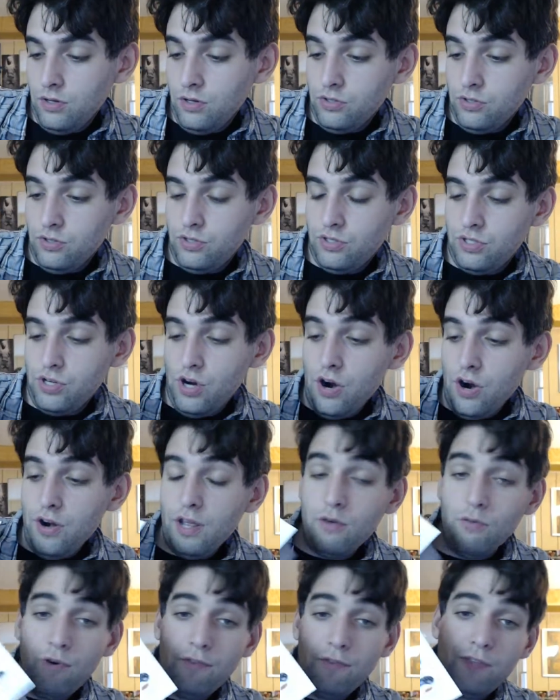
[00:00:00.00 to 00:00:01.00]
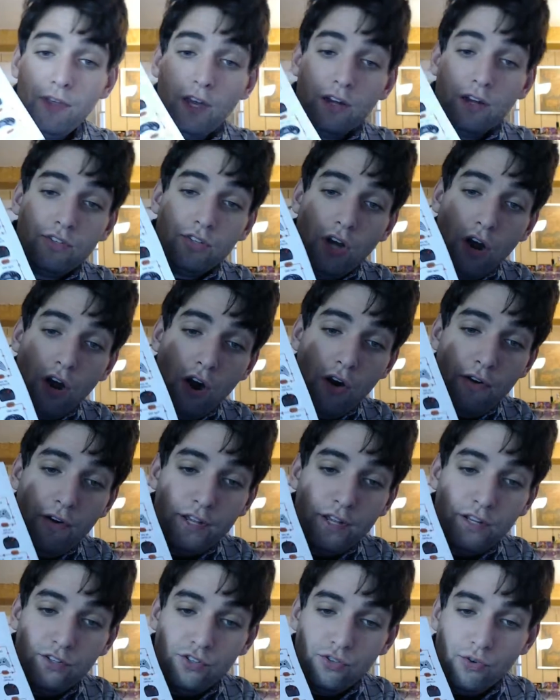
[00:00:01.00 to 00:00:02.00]
starting with the
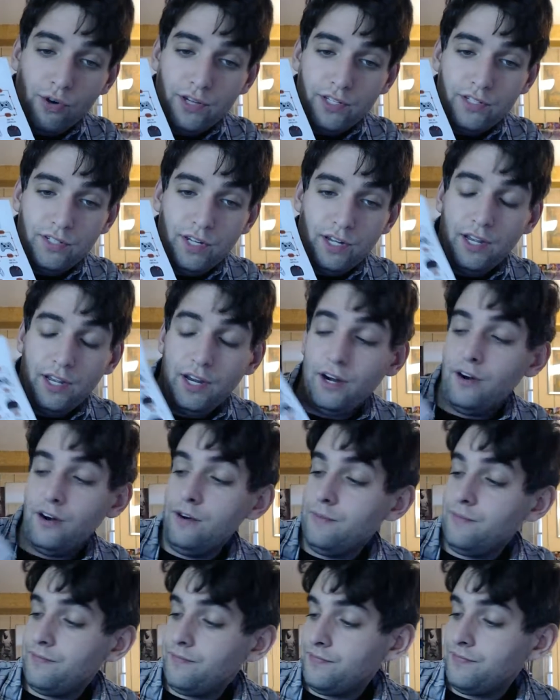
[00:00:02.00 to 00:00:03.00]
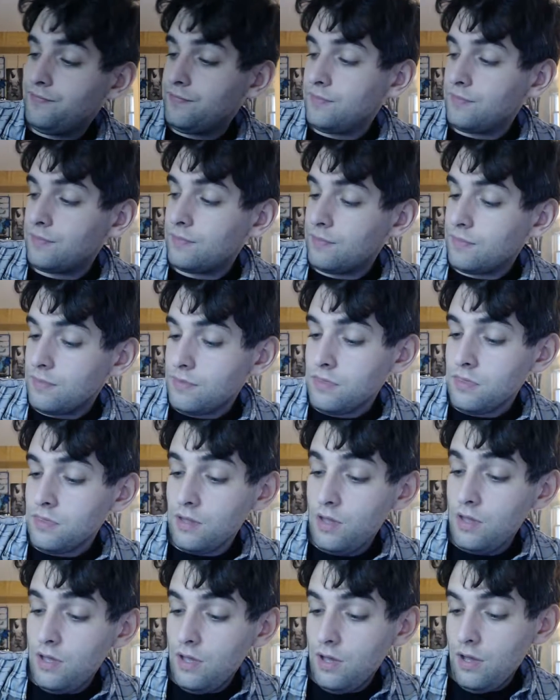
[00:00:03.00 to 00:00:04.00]
Atari joystick here.
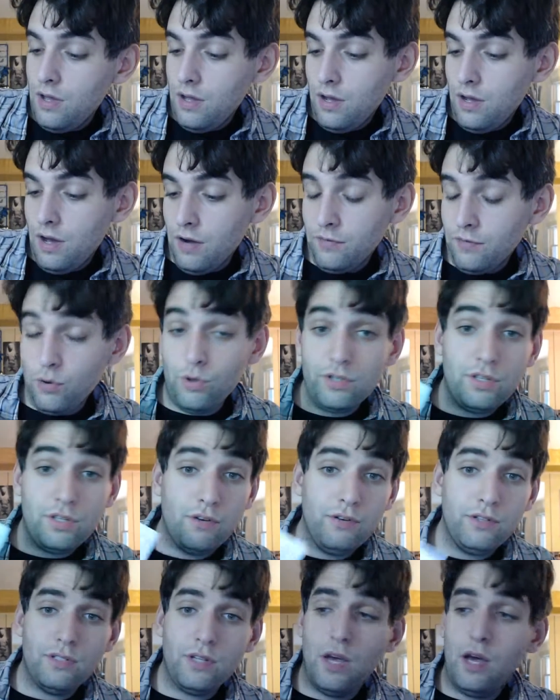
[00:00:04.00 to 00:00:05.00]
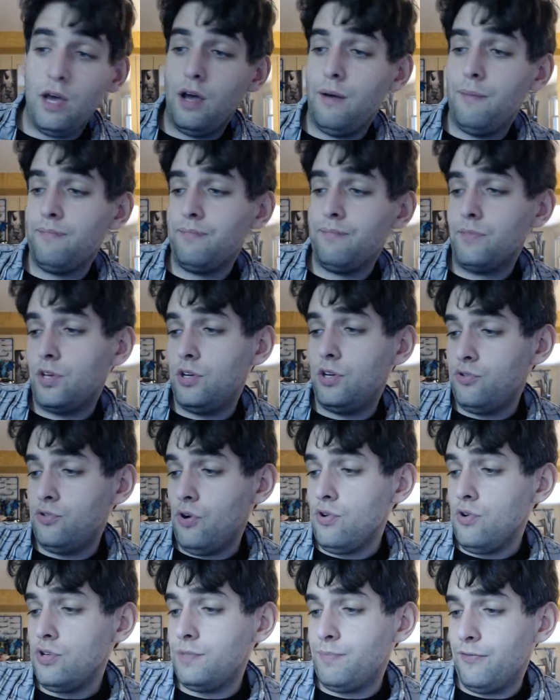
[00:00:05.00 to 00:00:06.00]
Of course, there was
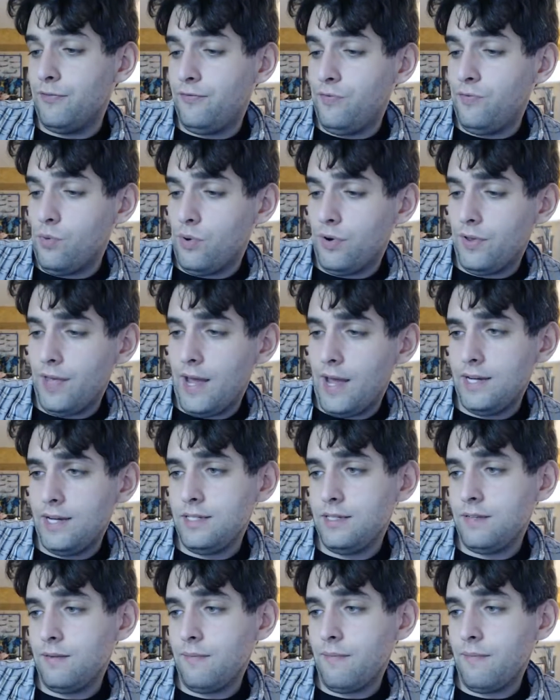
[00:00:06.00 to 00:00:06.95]
controllers before that.